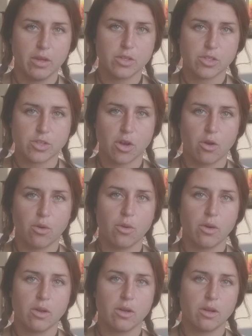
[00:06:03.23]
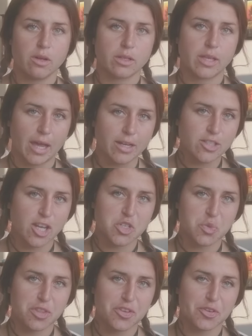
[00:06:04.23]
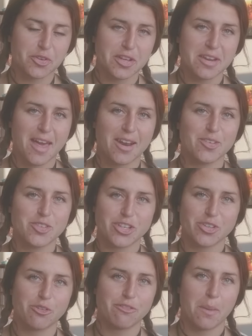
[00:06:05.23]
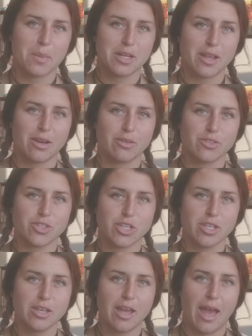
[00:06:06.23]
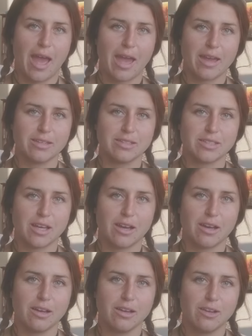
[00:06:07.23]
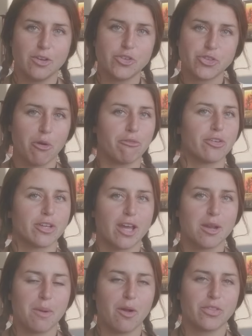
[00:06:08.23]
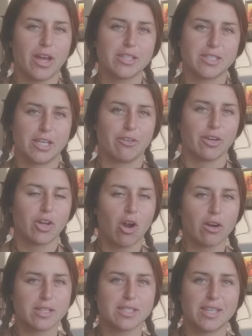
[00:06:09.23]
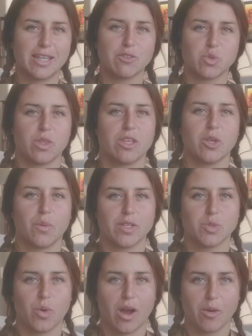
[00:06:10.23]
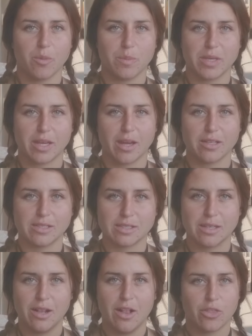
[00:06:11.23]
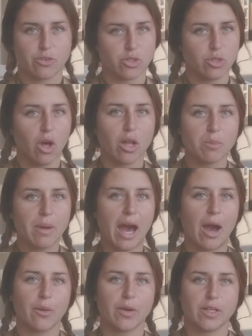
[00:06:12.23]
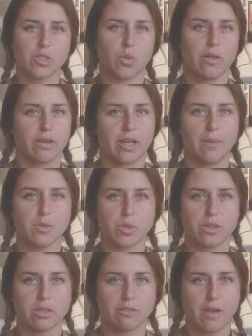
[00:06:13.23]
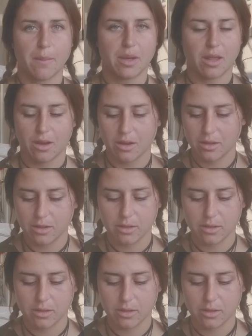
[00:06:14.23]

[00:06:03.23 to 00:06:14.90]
So get in touch with your yin energy and your feminine energy, and don't forget about that sacred goddess that lives within you as well, because there's a lot of power as well that comes within the feminine.